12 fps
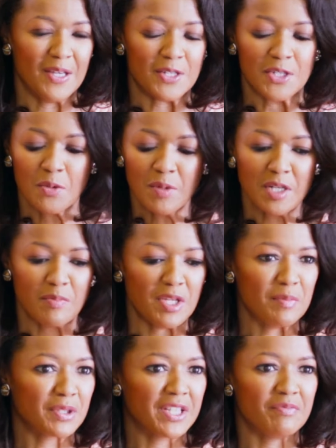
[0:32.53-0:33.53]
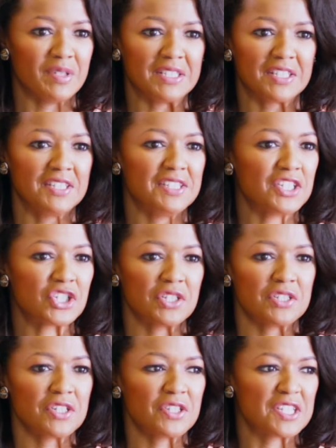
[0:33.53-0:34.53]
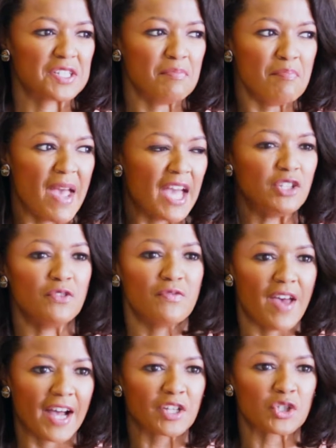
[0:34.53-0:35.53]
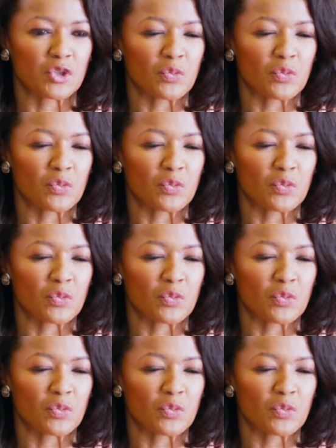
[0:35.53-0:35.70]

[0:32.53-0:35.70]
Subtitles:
So many people have been conditioned to this manufactured